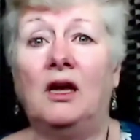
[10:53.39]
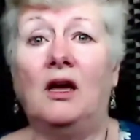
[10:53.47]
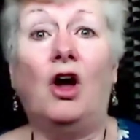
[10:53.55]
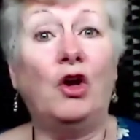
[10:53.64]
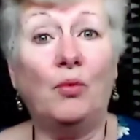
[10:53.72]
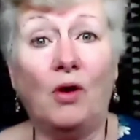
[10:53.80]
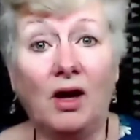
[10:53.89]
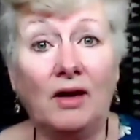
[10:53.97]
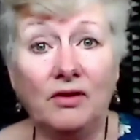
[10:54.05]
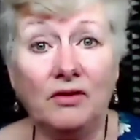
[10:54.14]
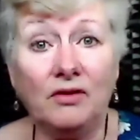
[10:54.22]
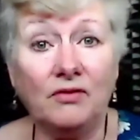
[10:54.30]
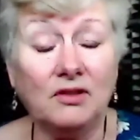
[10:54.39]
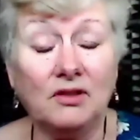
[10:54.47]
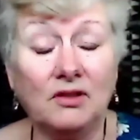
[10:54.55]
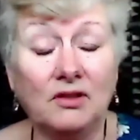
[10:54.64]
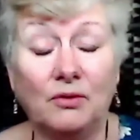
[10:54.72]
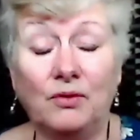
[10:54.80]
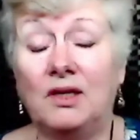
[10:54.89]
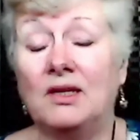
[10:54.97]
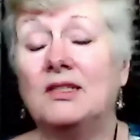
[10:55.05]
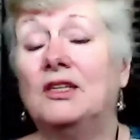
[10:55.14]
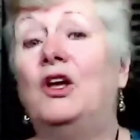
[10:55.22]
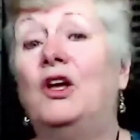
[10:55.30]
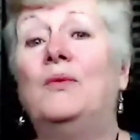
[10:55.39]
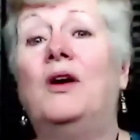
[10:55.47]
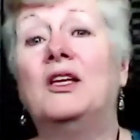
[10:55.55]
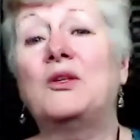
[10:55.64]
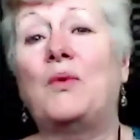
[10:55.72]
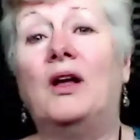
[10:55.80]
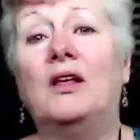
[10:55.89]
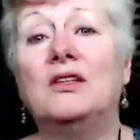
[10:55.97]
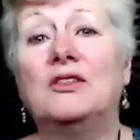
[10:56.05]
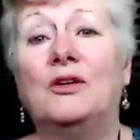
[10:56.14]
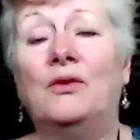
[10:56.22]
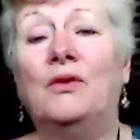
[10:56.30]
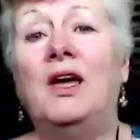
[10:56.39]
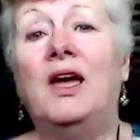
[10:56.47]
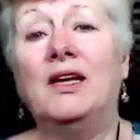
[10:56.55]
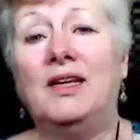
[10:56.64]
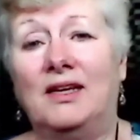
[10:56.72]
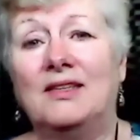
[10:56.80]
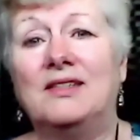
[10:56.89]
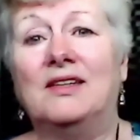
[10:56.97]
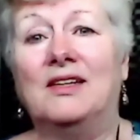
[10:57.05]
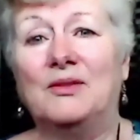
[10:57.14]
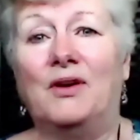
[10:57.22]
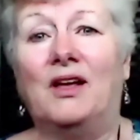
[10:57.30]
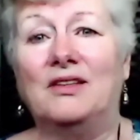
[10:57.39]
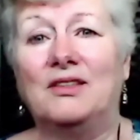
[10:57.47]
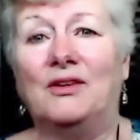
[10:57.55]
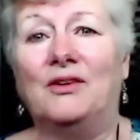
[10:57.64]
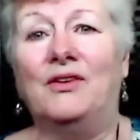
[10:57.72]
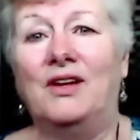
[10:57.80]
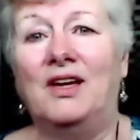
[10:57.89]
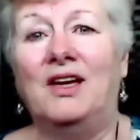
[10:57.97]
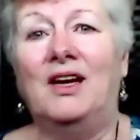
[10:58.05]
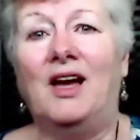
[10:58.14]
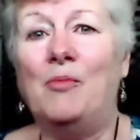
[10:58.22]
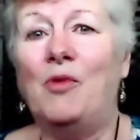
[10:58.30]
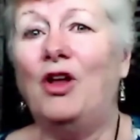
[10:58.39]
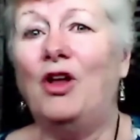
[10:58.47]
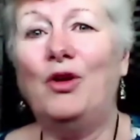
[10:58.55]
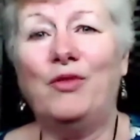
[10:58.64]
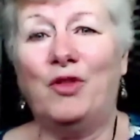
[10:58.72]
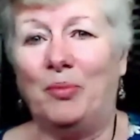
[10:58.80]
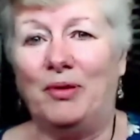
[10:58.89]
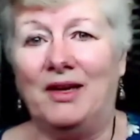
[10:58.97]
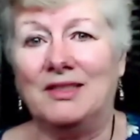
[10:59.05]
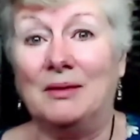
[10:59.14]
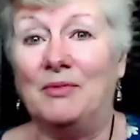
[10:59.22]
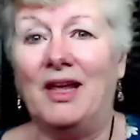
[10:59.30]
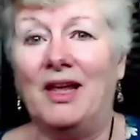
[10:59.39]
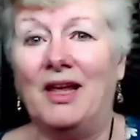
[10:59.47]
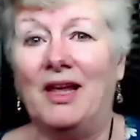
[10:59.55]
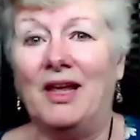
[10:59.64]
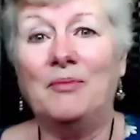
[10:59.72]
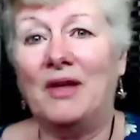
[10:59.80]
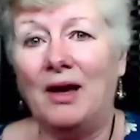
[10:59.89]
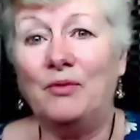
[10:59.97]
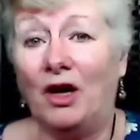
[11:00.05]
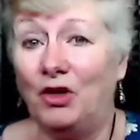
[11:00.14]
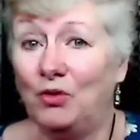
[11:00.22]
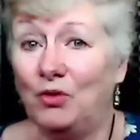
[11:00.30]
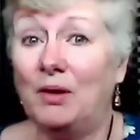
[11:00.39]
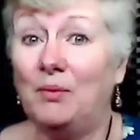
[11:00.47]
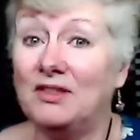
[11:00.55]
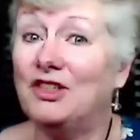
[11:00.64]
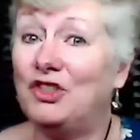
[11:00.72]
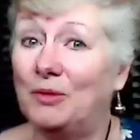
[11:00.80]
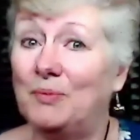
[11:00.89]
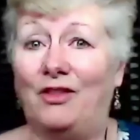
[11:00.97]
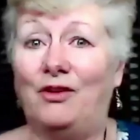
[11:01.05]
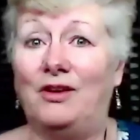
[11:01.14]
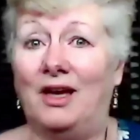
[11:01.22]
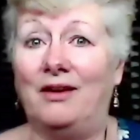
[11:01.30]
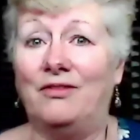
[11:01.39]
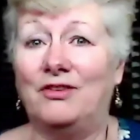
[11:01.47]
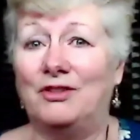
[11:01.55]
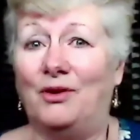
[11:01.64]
Ottawa. I've even done readings in Ottawa as well, so, and Kingston as well. So I'm all over the place. I knew I was a gypsy in another